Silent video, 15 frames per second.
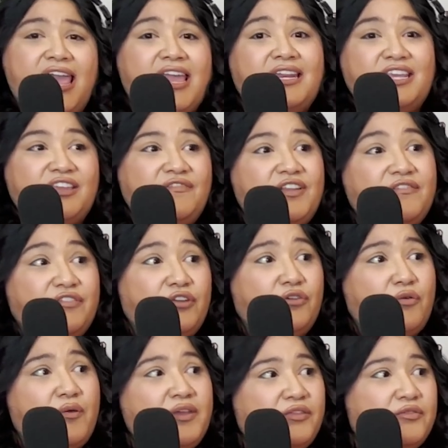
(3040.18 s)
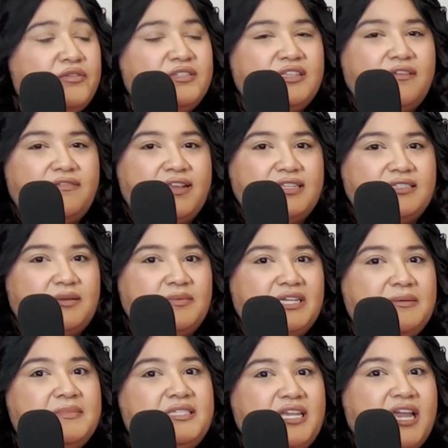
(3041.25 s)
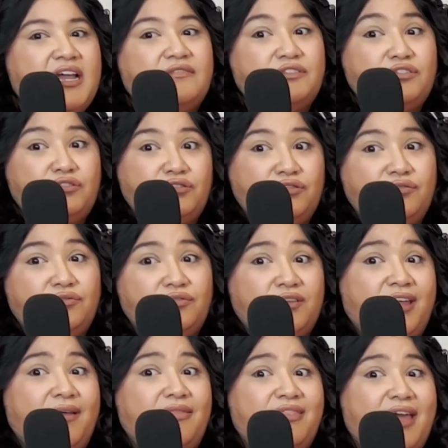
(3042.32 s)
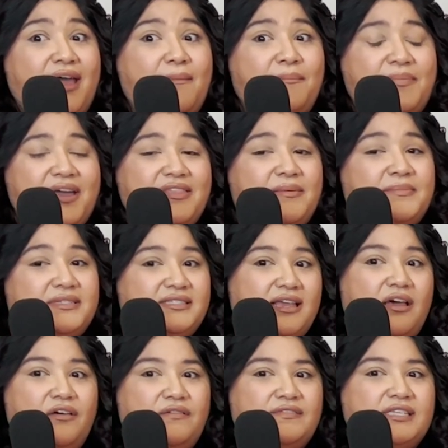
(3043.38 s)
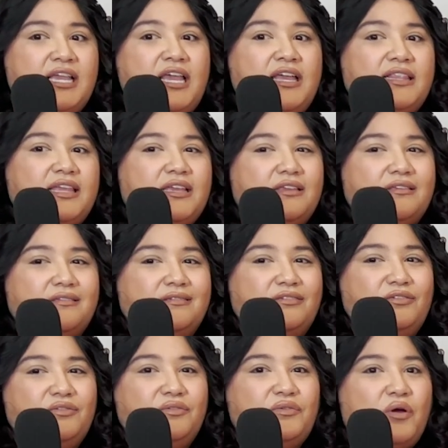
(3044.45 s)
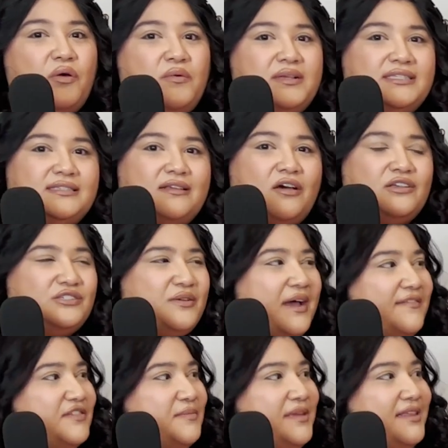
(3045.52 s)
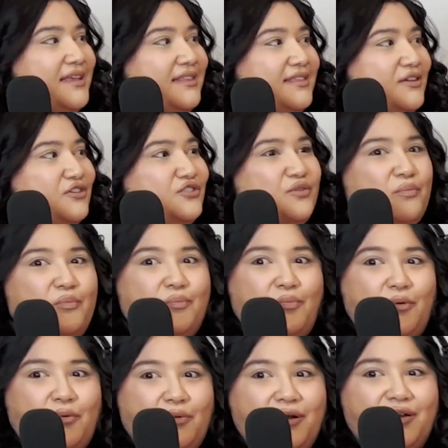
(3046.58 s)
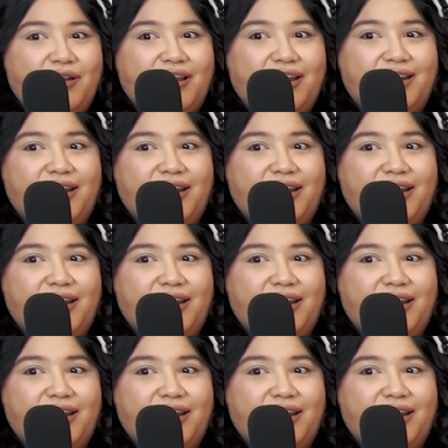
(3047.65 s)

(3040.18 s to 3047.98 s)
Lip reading: And even if they're going through stuff, like sometimes they have to do that by themselves. Like you don't always also have to be like their support and